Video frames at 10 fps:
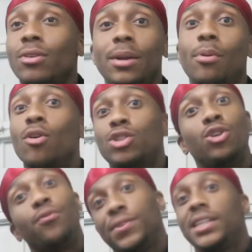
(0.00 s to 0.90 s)
D3, bro.
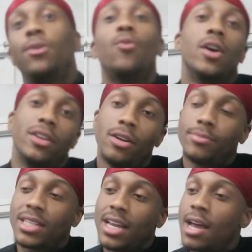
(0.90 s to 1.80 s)
Shoot for D1, you know
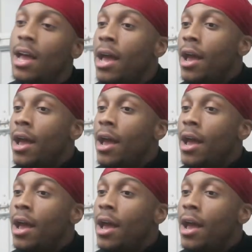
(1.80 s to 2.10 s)
what I'm saying?